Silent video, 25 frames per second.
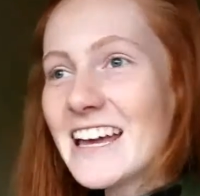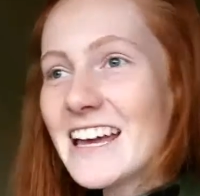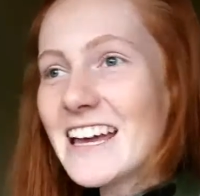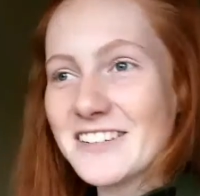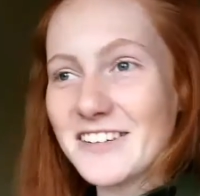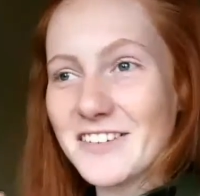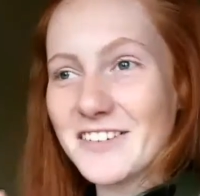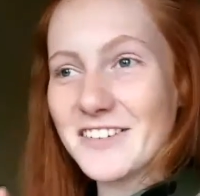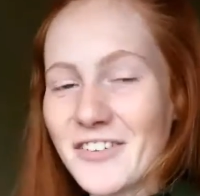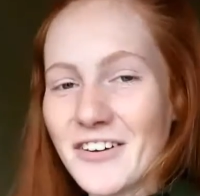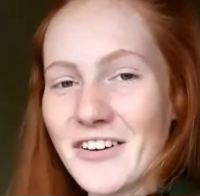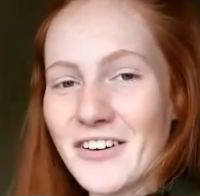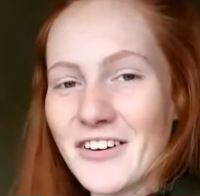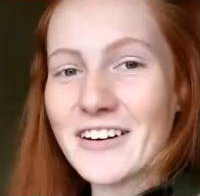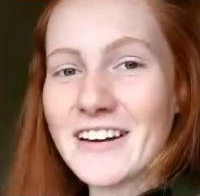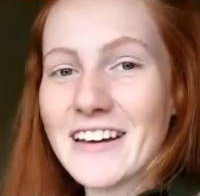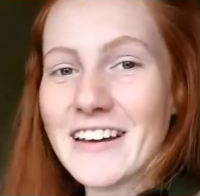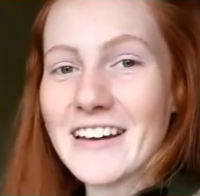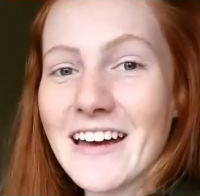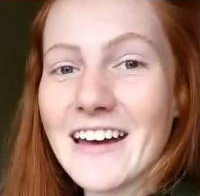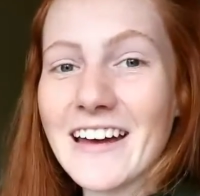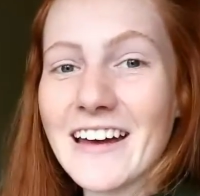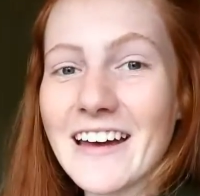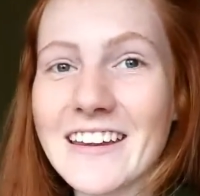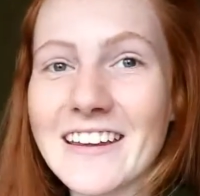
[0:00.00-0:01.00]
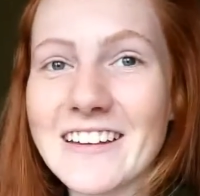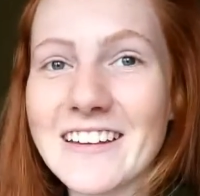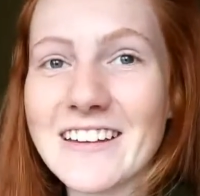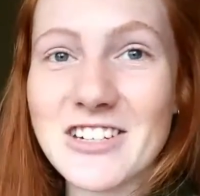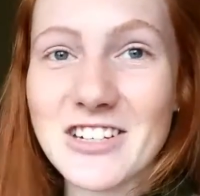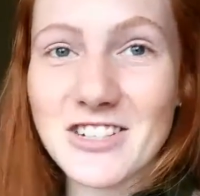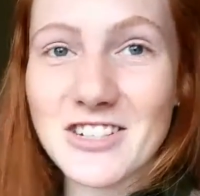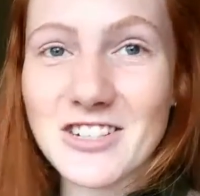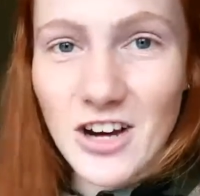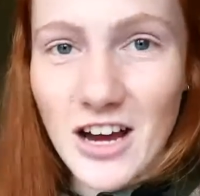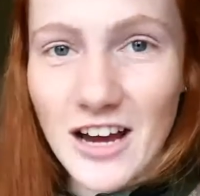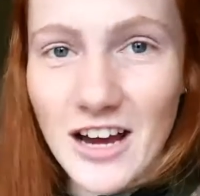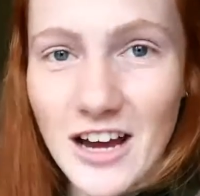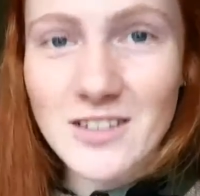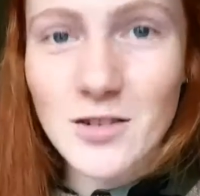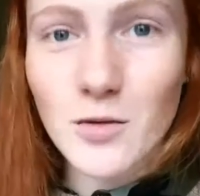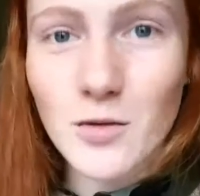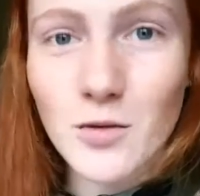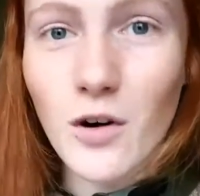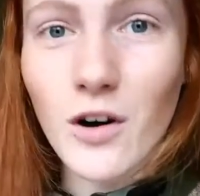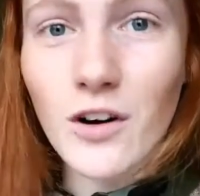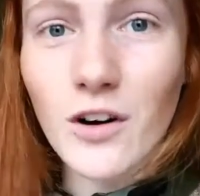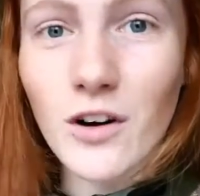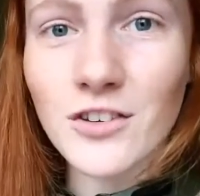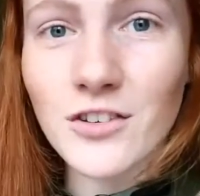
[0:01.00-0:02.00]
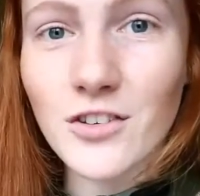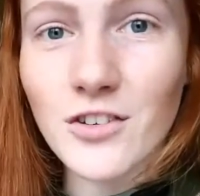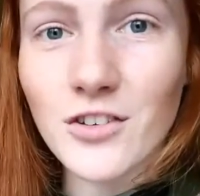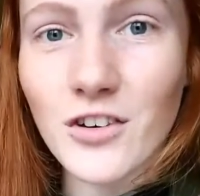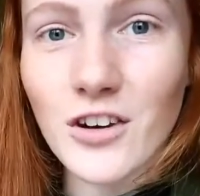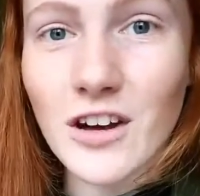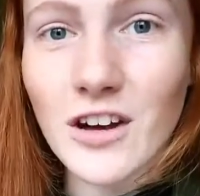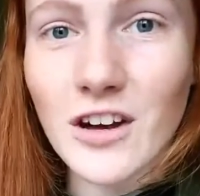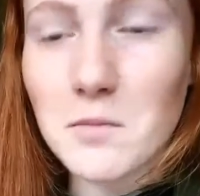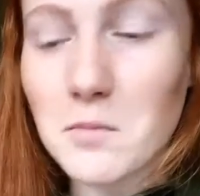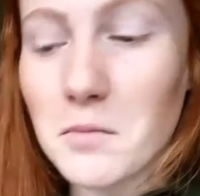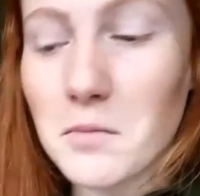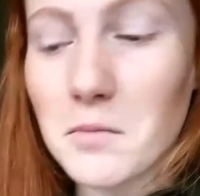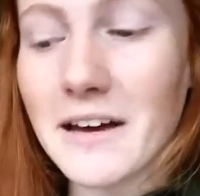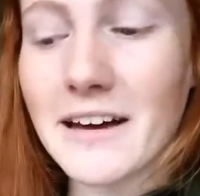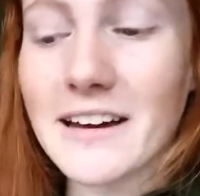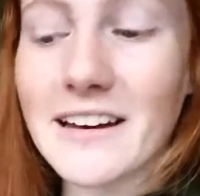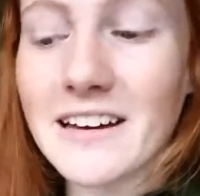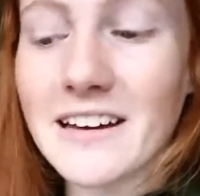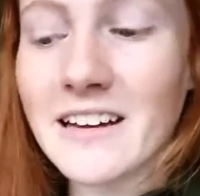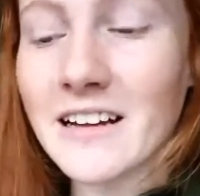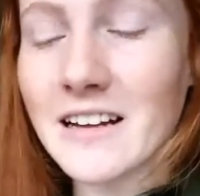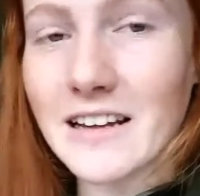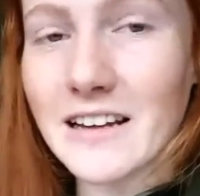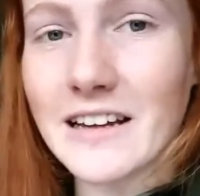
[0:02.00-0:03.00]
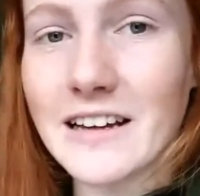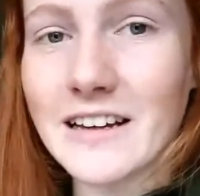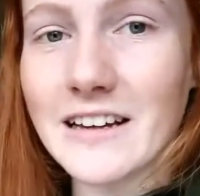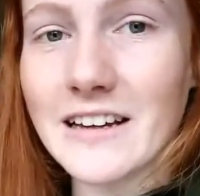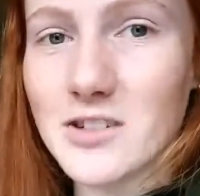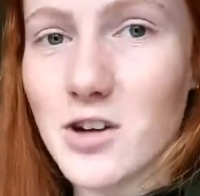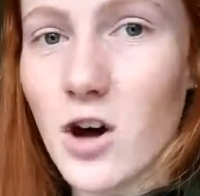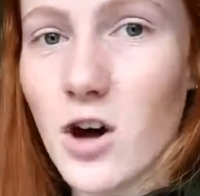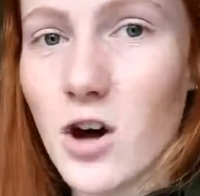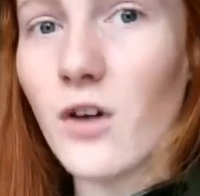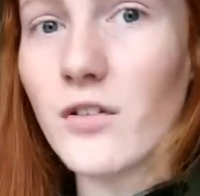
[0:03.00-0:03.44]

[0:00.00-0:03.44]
She pulled it, and then she tried to walk through it, but it clicked,